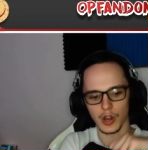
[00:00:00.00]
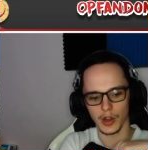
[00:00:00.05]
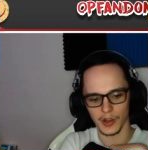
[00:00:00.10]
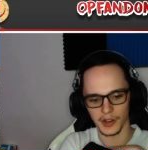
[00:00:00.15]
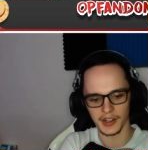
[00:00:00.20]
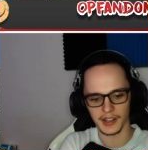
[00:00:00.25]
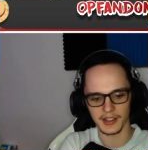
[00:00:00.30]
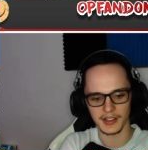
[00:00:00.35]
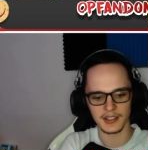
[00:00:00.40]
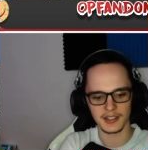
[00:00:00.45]

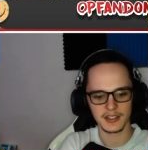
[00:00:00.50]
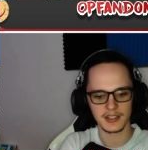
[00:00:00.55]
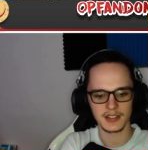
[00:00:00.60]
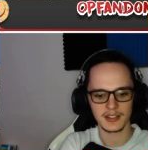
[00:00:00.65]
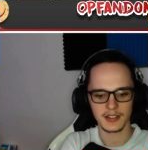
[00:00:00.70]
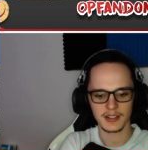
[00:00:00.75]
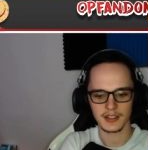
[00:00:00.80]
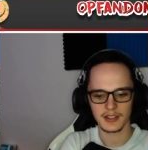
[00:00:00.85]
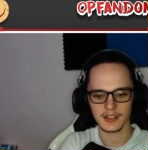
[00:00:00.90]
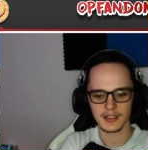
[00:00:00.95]
God
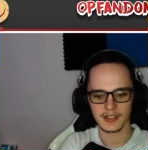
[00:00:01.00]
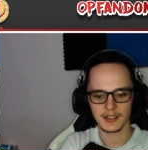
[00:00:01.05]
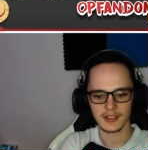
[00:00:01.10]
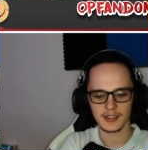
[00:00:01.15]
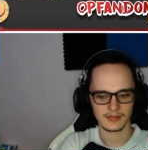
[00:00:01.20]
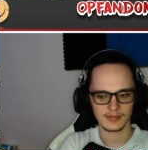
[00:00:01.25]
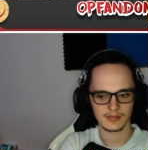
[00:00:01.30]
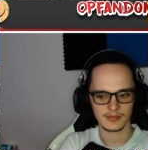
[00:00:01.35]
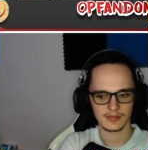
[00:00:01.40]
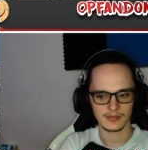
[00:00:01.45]
is.
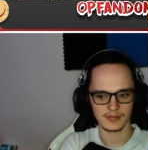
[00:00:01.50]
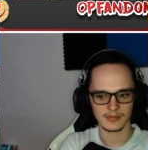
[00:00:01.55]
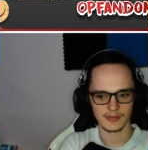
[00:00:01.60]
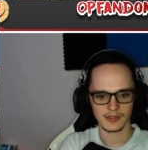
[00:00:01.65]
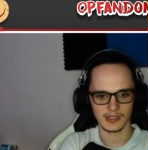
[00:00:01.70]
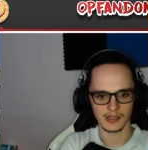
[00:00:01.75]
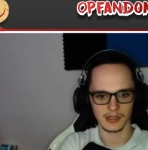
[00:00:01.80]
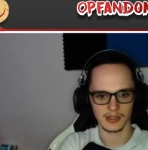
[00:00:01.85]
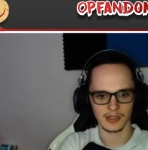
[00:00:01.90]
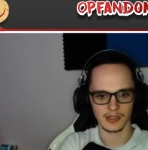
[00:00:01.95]

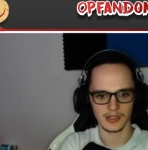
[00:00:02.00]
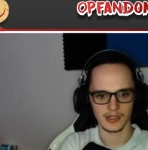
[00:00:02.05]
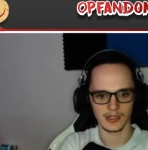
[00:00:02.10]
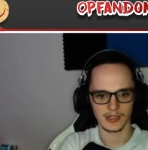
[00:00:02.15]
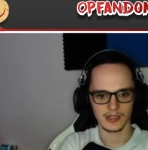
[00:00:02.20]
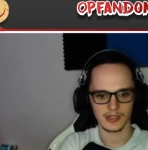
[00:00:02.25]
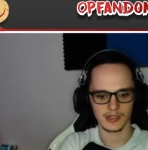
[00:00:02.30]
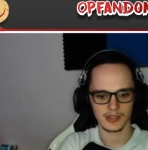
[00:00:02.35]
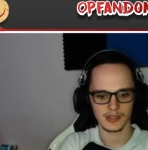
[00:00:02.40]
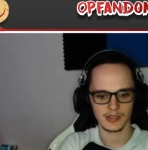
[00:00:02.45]

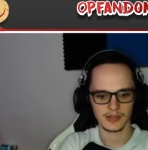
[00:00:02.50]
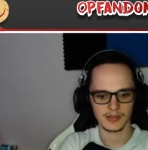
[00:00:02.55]
Oh